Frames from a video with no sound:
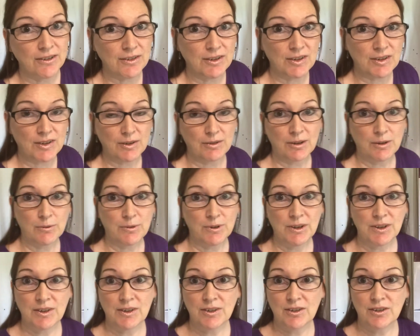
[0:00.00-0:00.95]
So I
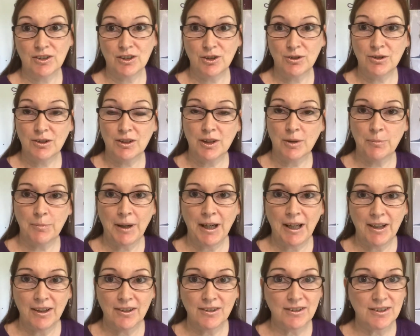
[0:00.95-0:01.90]
wanted you to
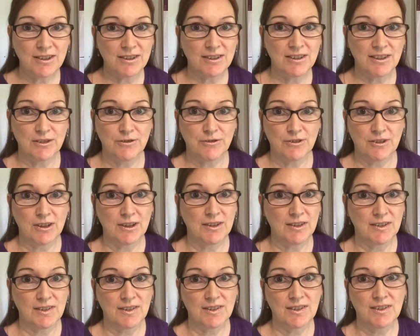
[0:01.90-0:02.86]
compare the
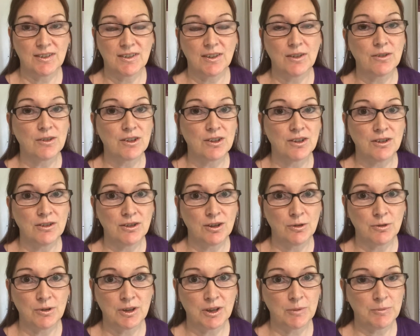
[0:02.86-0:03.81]
difference so that you know
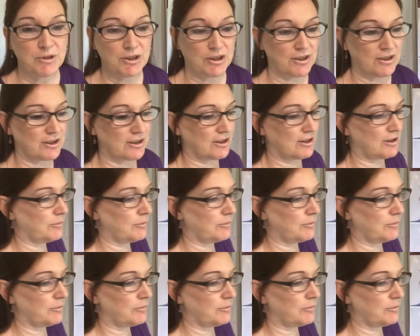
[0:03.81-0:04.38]
what I'm talking